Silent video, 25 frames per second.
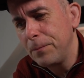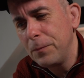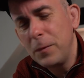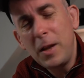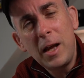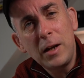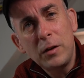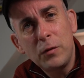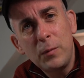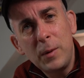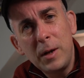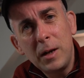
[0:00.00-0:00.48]

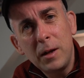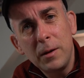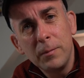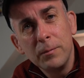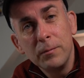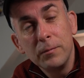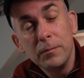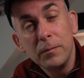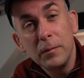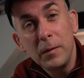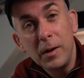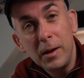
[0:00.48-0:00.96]
Next week,
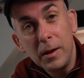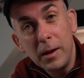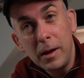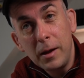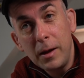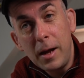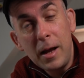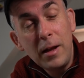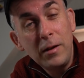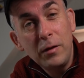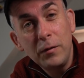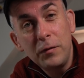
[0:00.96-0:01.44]

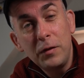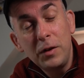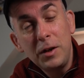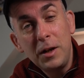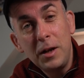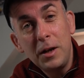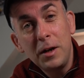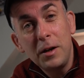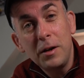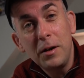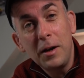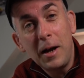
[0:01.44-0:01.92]
end of the
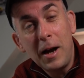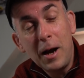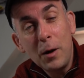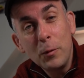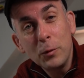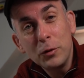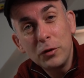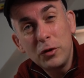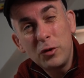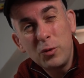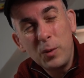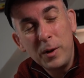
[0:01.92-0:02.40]
year, how
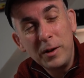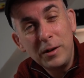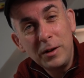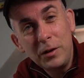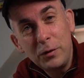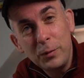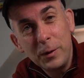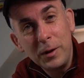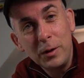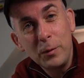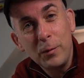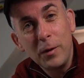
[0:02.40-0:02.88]
was
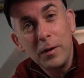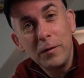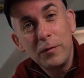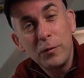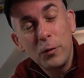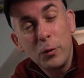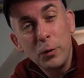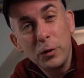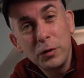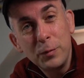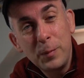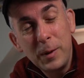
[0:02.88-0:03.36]
2021
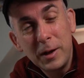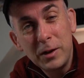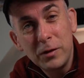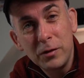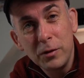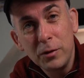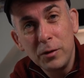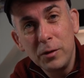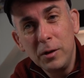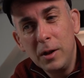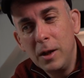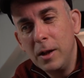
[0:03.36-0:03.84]
for
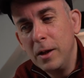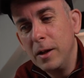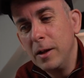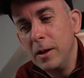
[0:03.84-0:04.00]
Orangepixel?